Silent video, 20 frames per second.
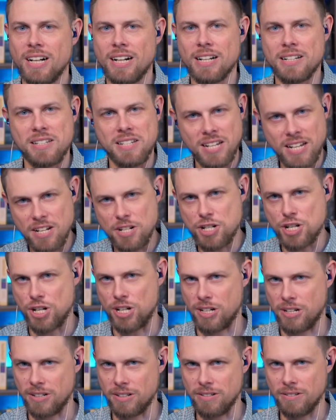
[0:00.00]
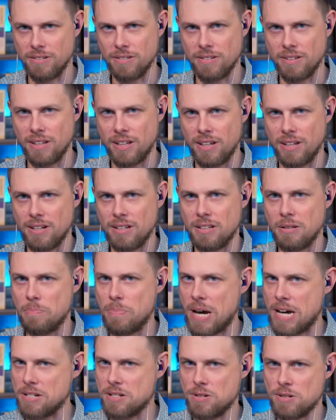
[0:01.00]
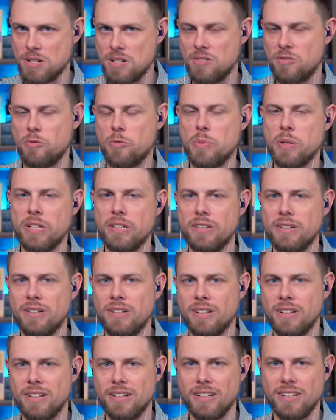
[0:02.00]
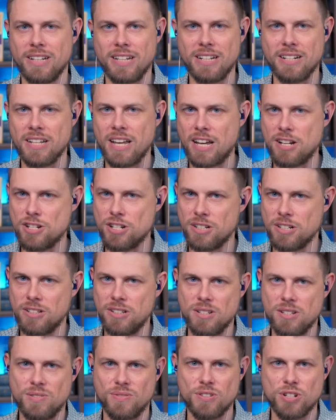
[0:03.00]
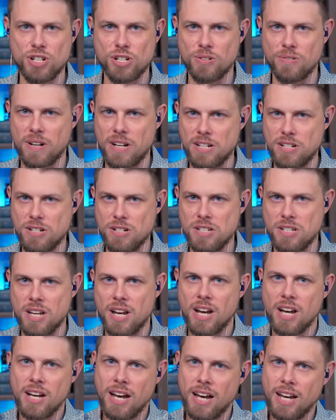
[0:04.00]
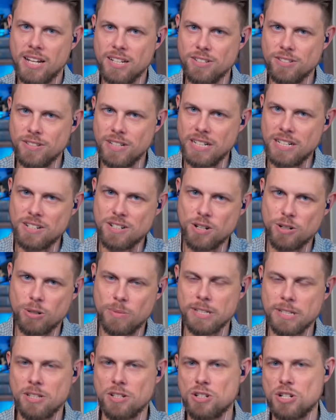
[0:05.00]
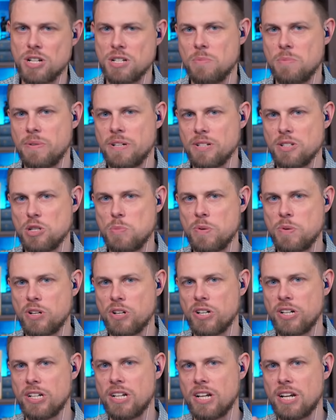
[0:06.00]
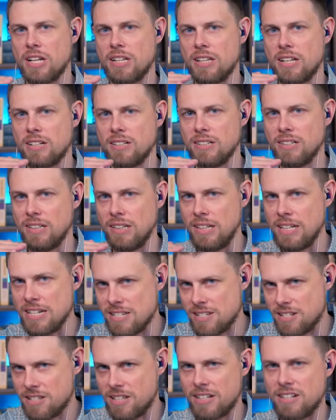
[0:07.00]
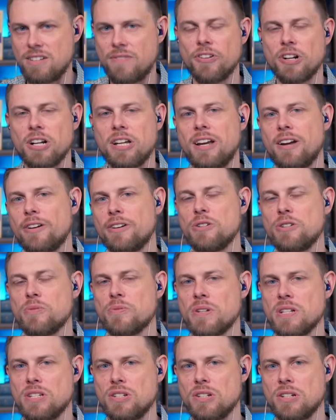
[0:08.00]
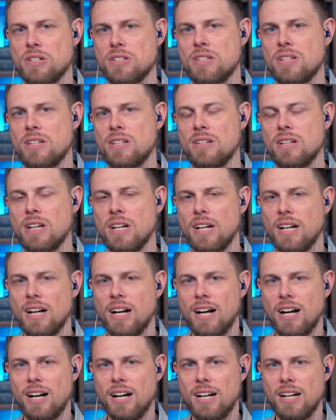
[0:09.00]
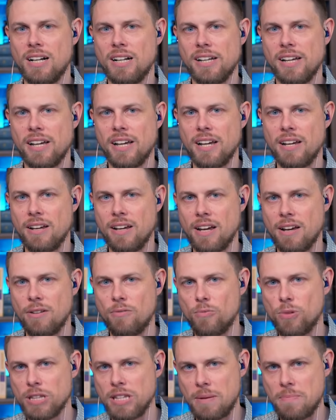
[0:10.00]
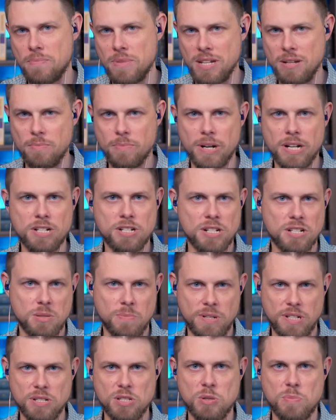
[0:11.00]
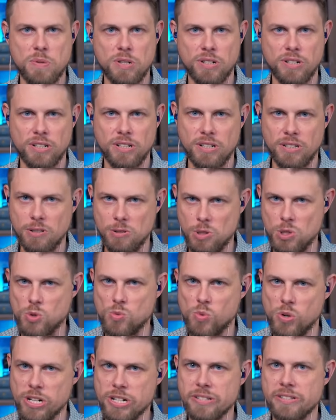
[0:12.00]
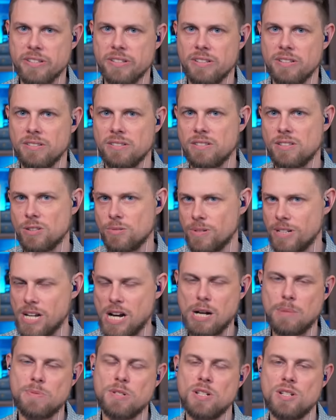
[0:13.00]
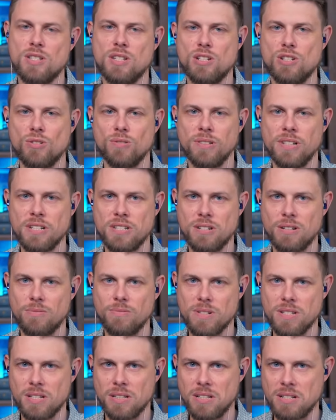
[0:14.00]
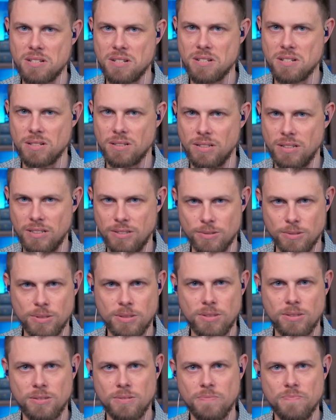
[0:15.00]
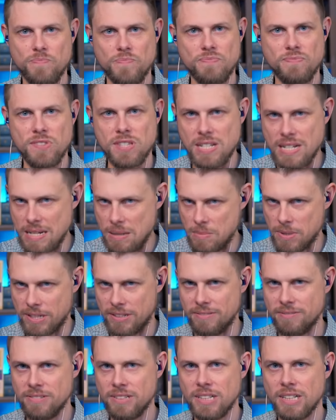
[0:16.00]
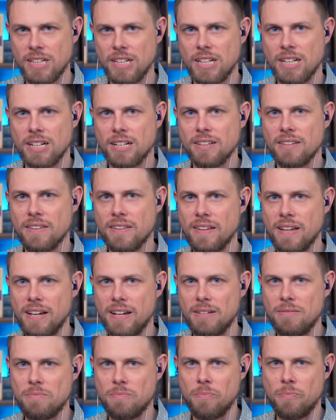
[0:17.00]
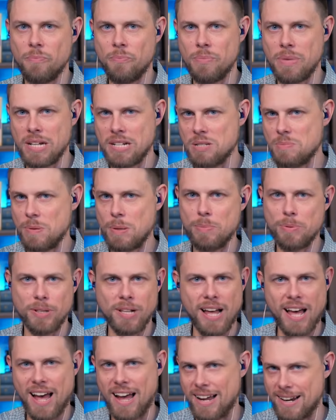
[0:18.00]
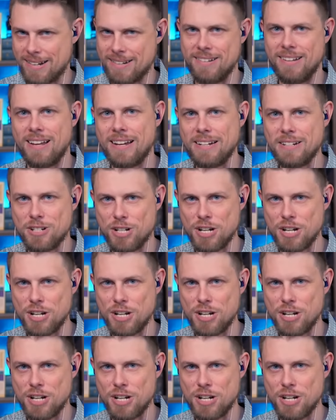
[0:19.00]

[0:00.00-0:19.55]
a teaching that the pastors have been engaging in this for generations. Hey, you need to know about the Jezebel spirit, and they'll list the different characteristics and what they mean by Jezebel spirit. And this was one of the three options that you listed, was that this is a literal demon that makes people act like